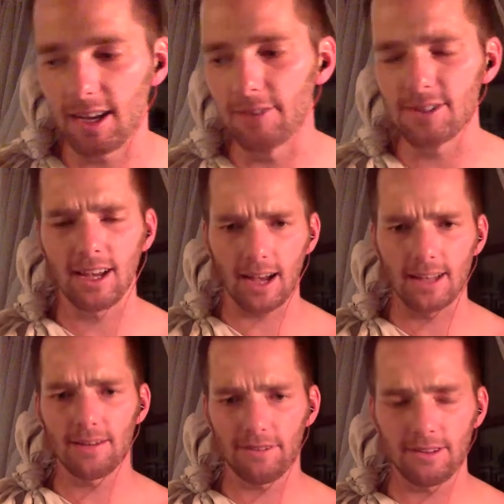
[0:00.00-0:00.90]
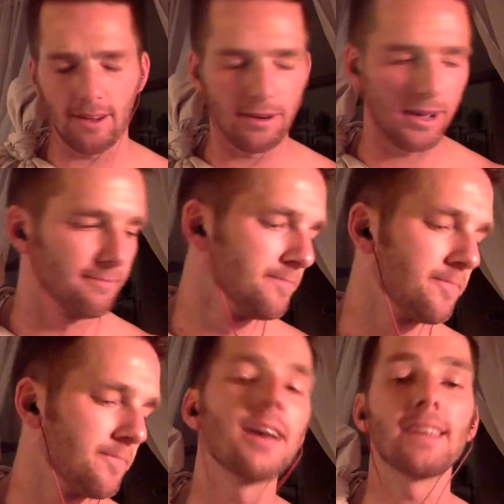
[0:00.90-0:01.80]
I was like, okay,
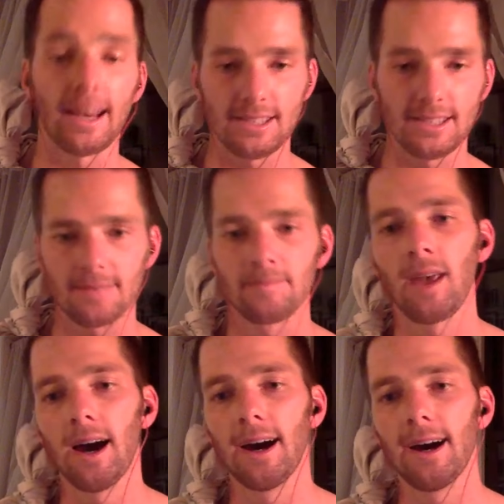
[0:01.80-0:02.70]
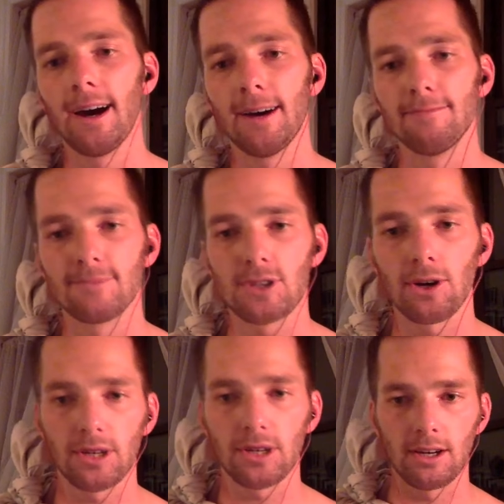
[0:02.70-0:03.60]
yes. So
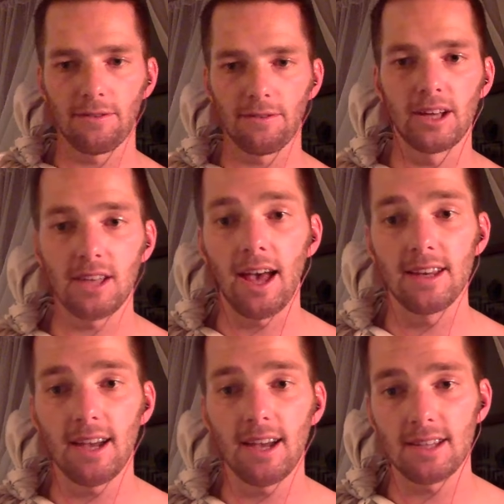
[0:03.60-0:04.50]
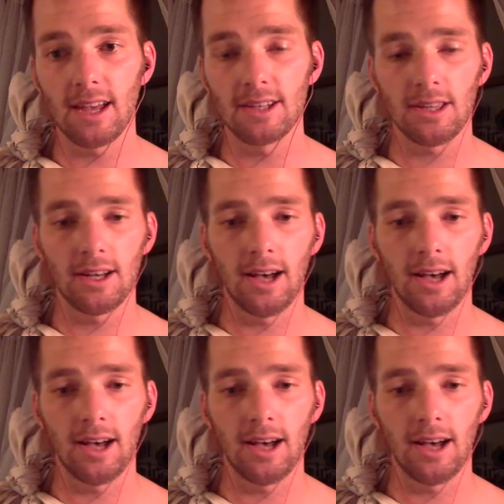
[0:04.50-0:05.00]
quick shout out from Angela, and yes, Angela,